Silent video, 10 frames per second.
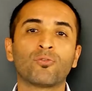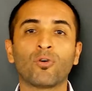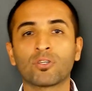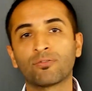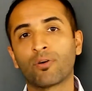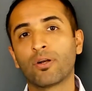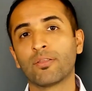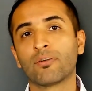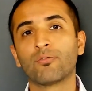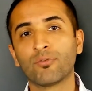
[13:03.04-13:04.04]
focus for
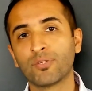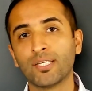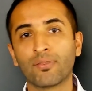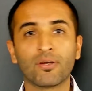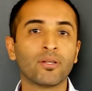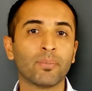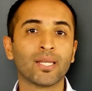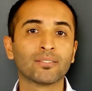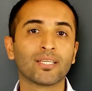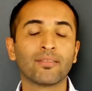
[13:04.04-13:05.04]
another 15-30 minutes.